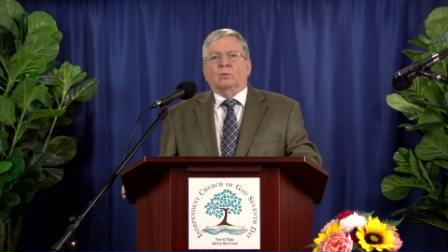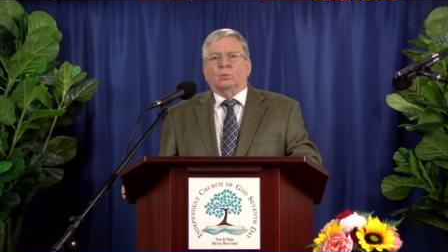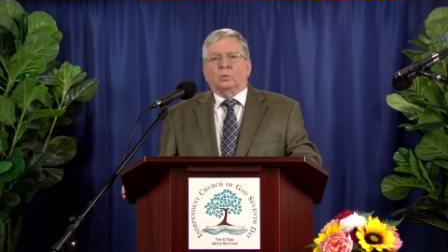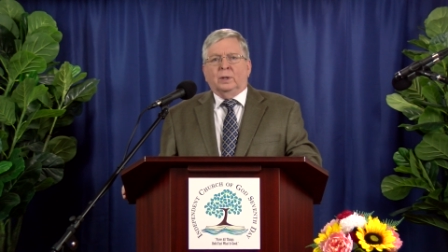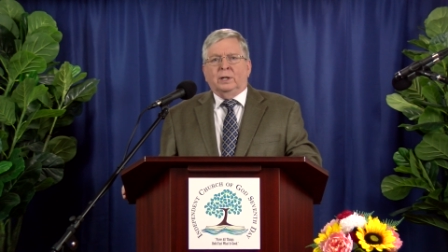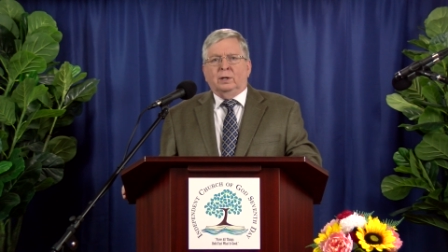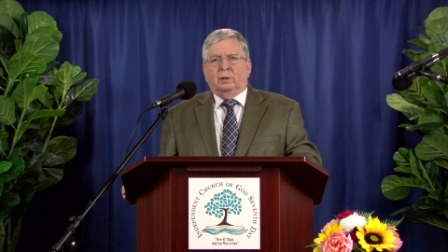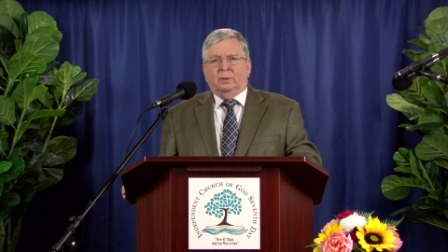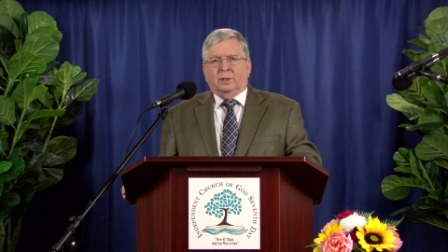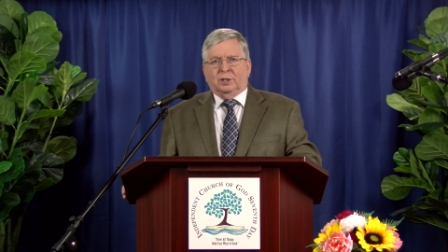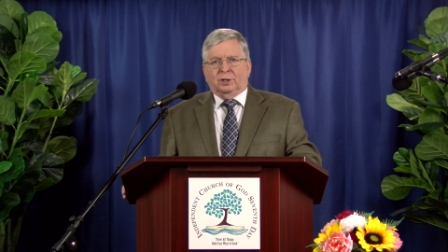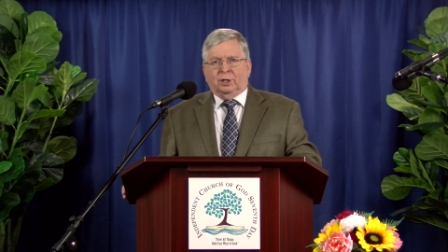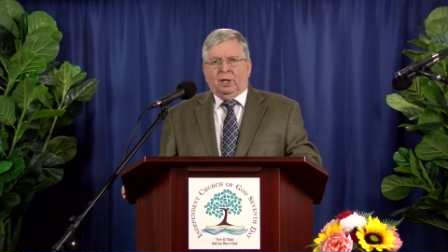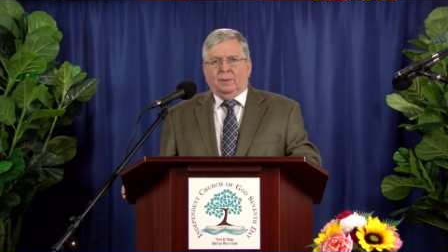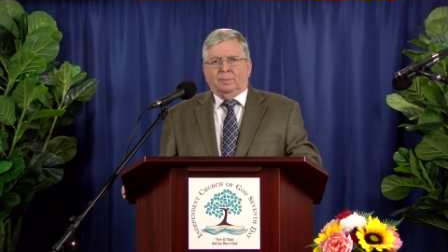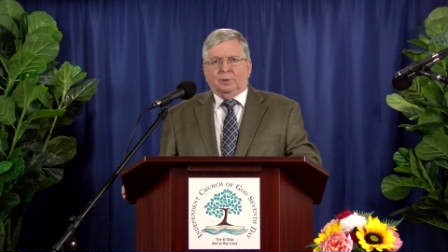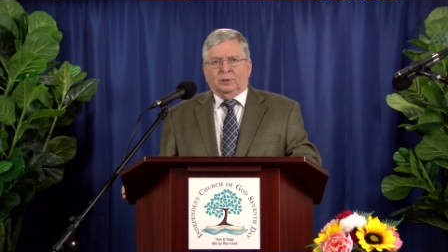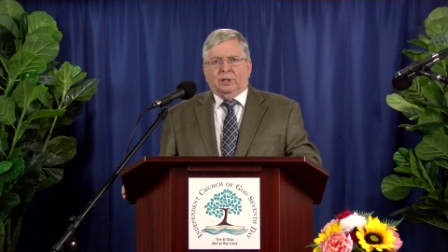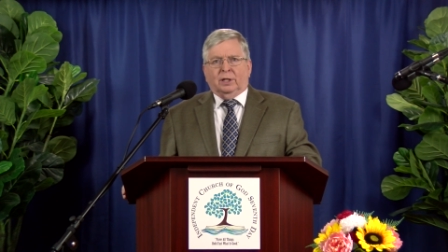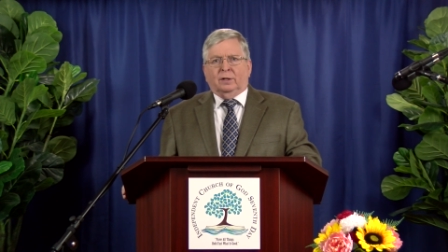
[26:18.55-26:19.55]
real
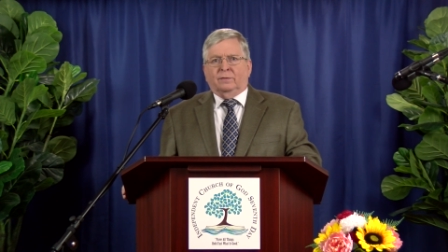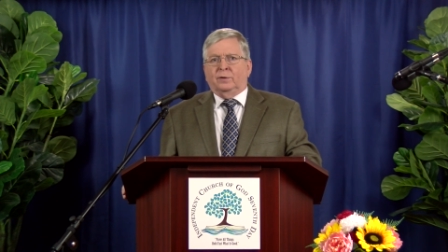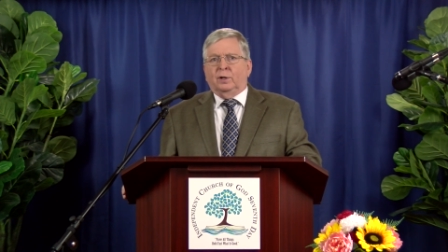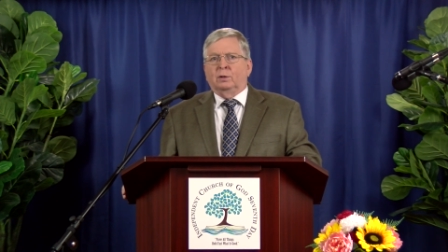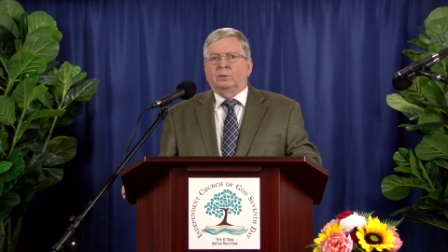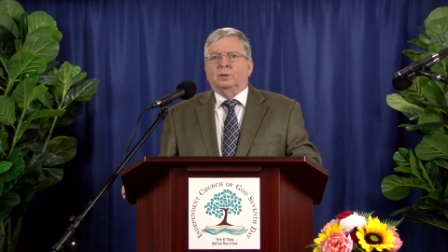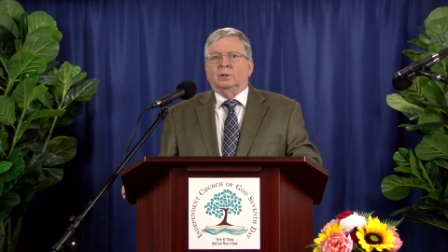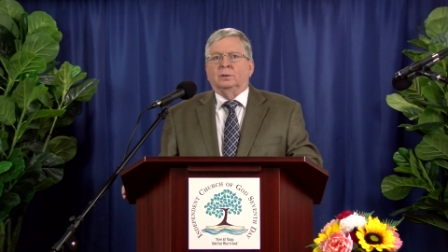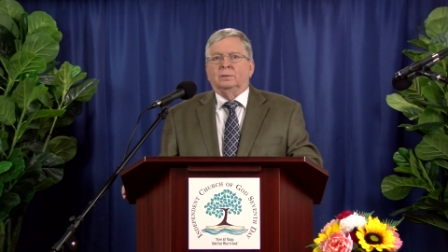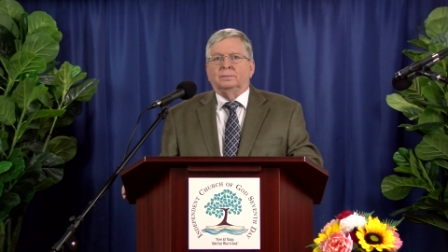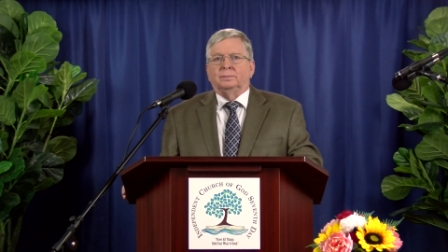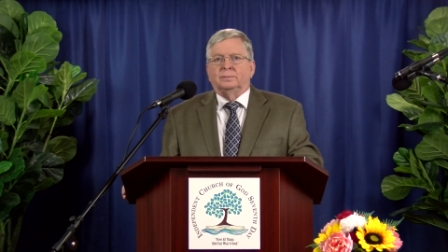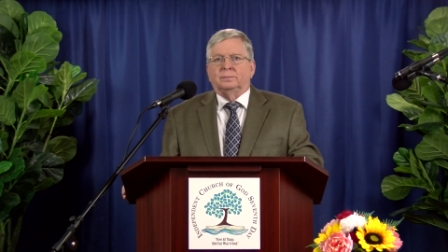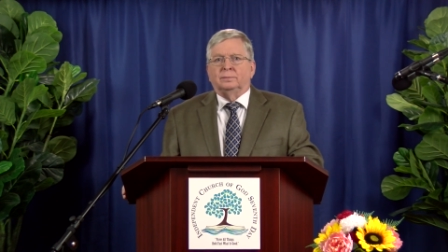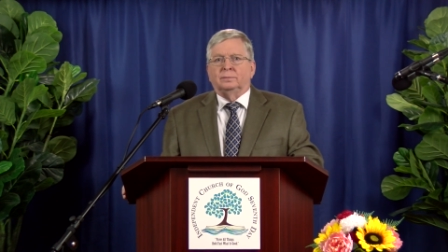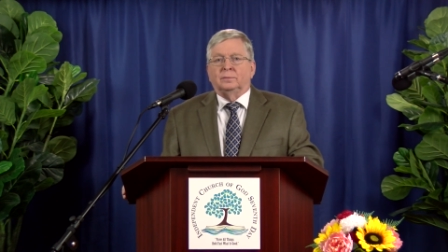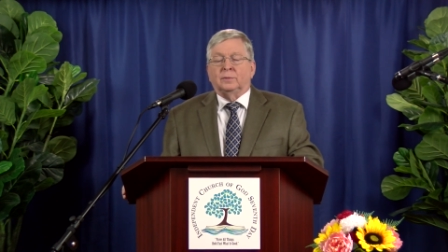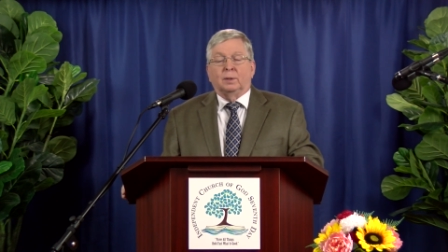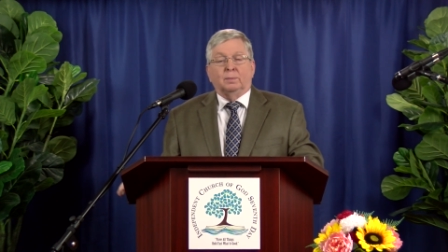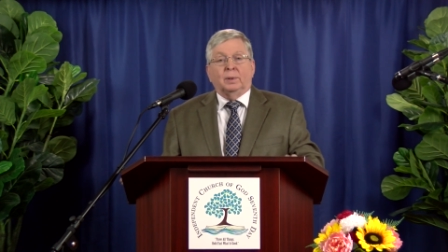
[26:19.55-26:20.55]
deception in the future,
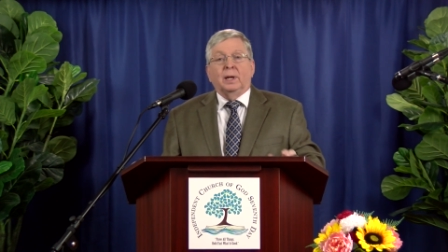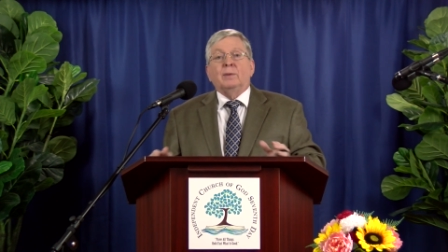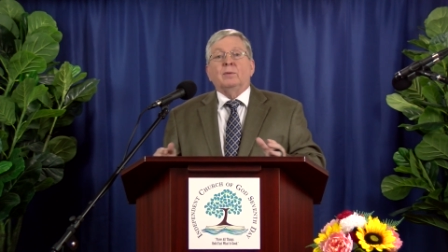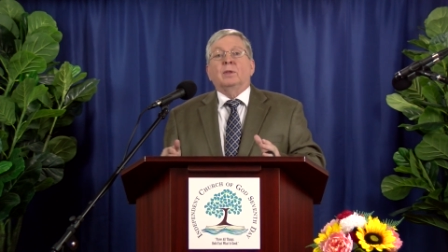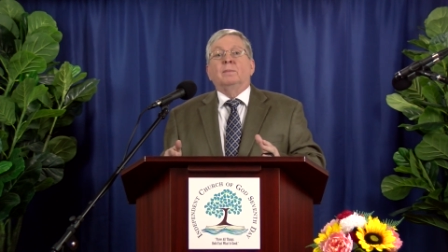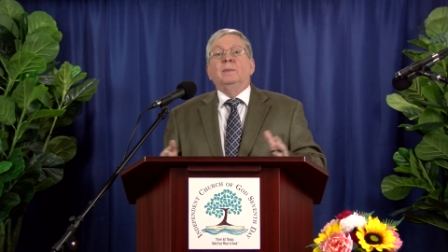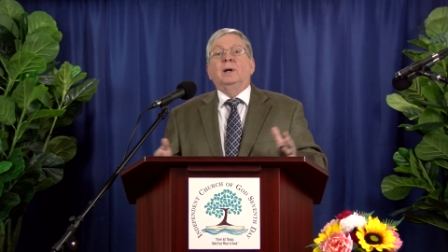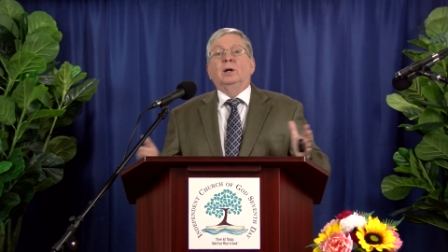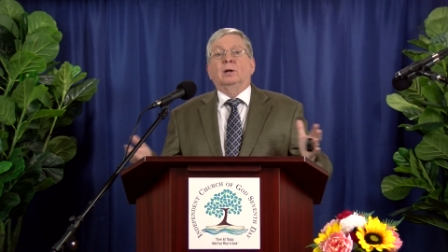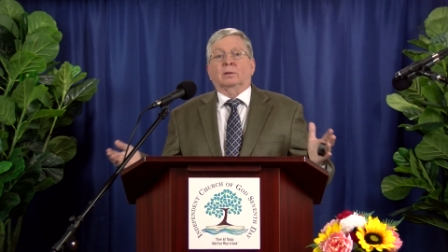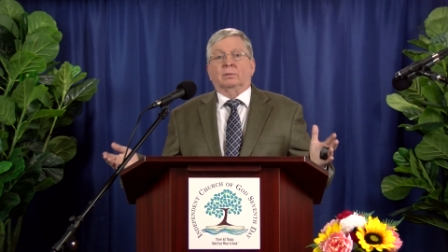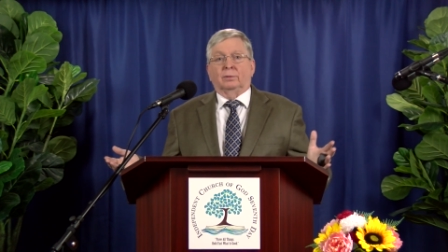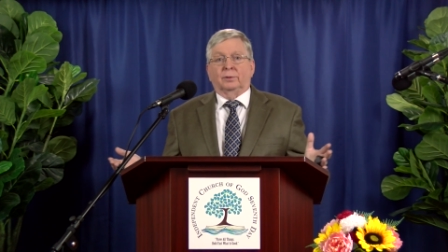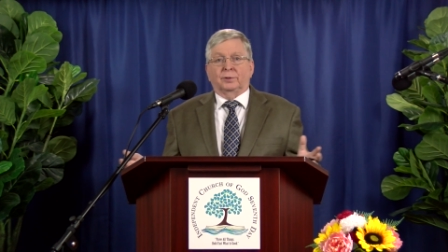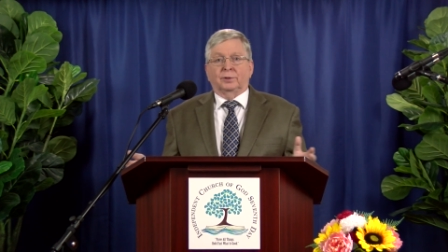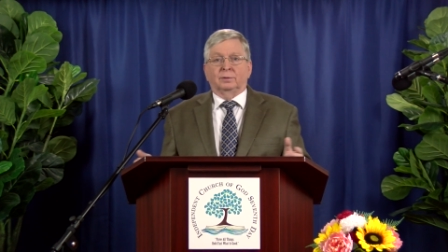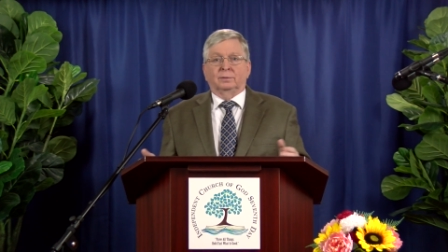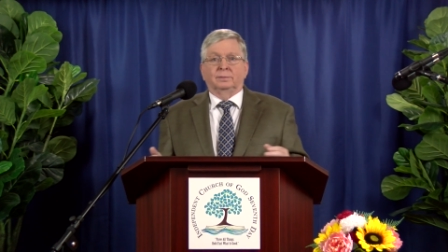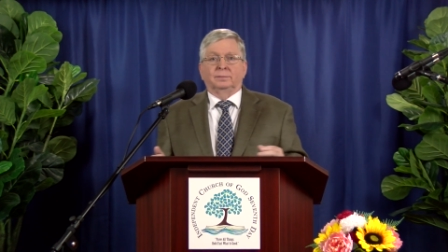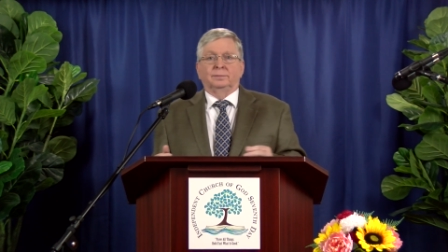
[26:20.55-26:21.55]
complete with
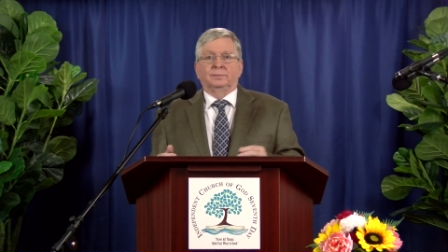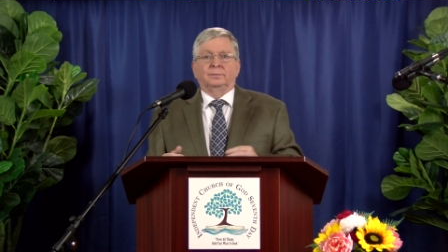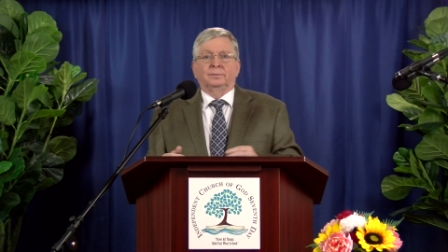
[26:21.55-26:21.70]
miracles?